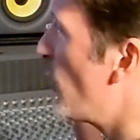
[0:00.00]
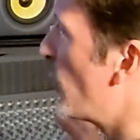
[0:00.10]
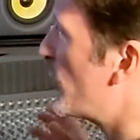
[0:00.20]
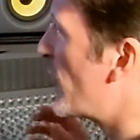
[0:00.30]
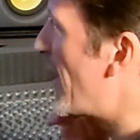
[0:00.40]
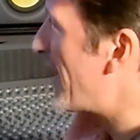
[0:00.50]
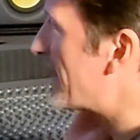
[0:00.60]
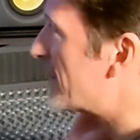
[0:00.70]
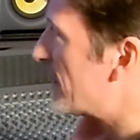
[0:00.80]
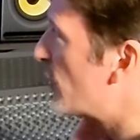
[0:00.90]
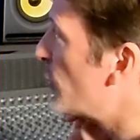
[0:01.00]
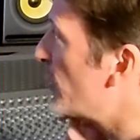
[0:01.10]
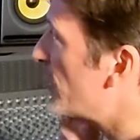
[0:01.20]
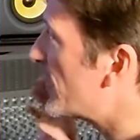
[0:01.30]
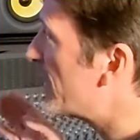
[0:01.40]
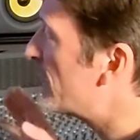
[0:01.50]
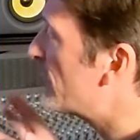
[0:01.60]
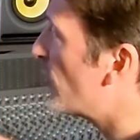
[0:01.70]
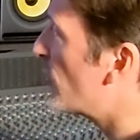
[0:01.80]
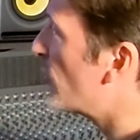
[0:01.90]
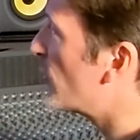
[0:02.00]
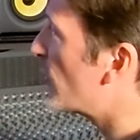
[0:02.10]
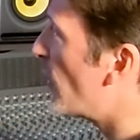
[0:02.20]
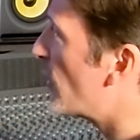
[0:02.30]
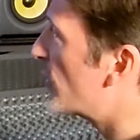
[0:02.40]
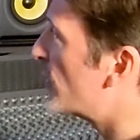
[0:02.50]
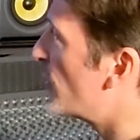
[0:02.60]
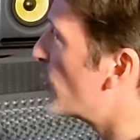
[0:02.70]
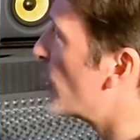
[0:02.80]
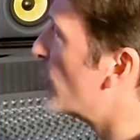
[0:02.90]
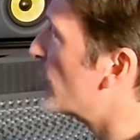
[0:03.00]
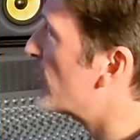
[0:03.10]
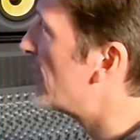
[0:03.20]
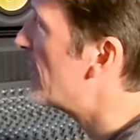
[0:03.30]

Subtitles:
vocal tracks, including the lead vocals all soloed,